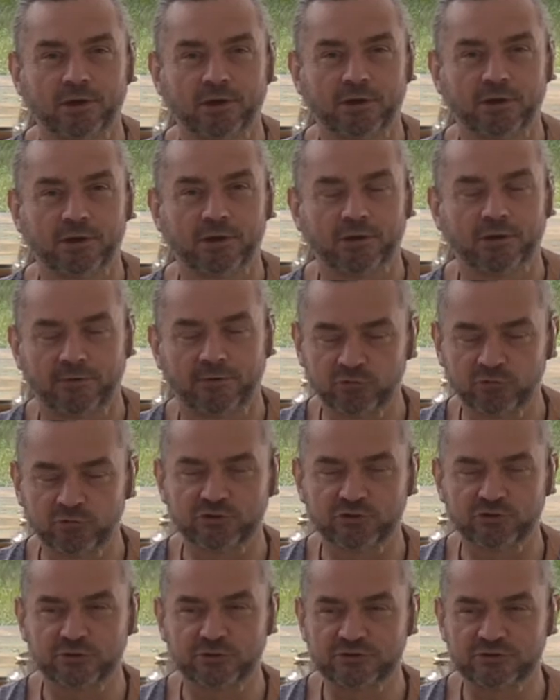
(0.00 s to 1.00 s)

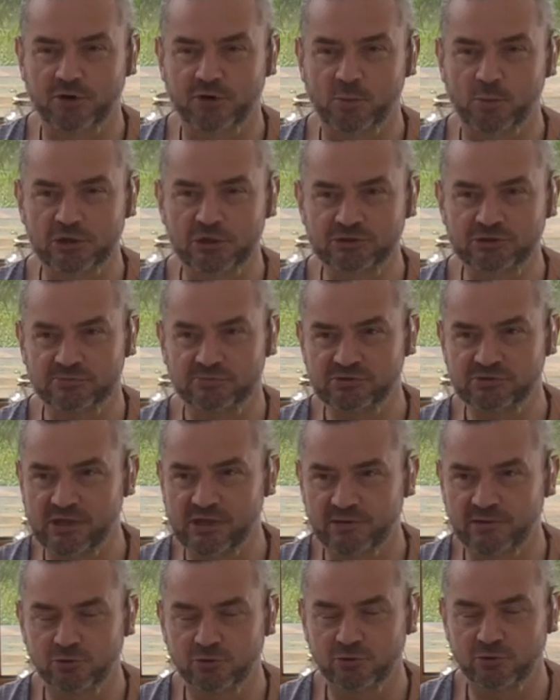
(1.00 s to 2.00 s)
I'm doing two intro
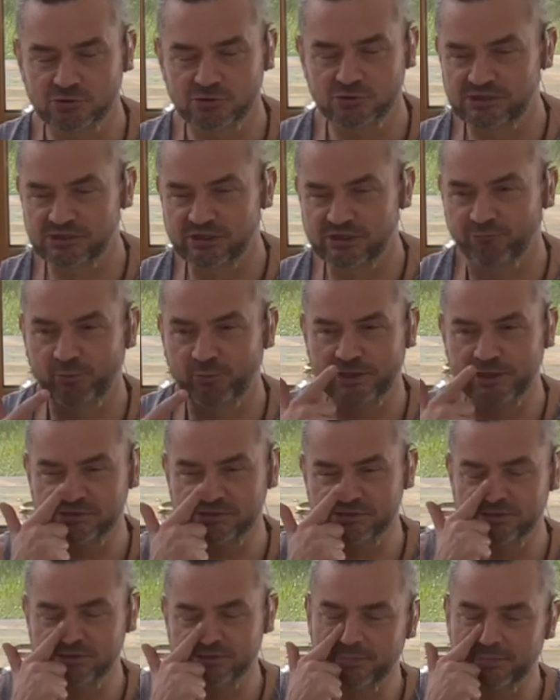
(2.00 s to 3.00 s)
workshops, and then the course itself
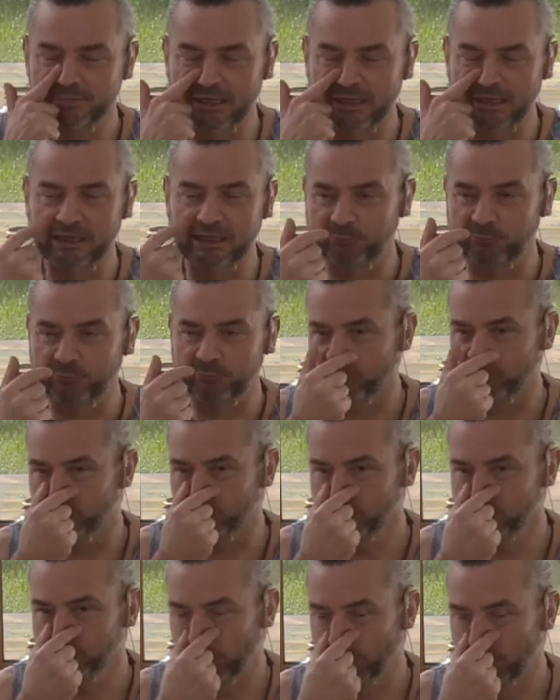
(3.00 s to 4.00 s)
begins
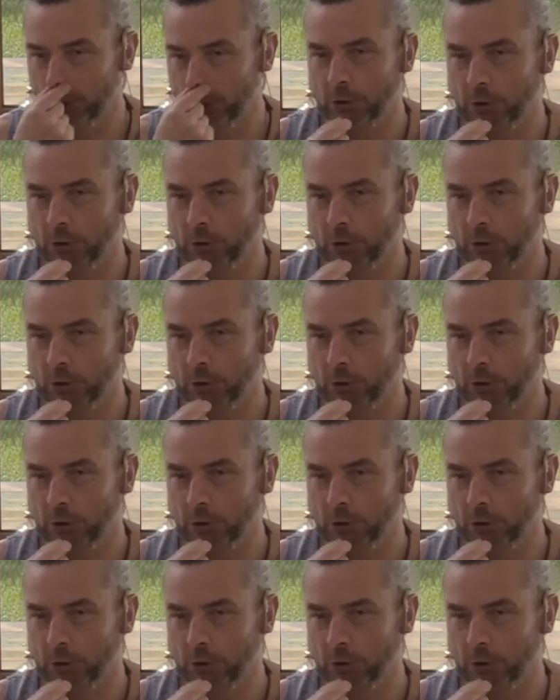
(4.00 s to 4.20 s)
mid-April.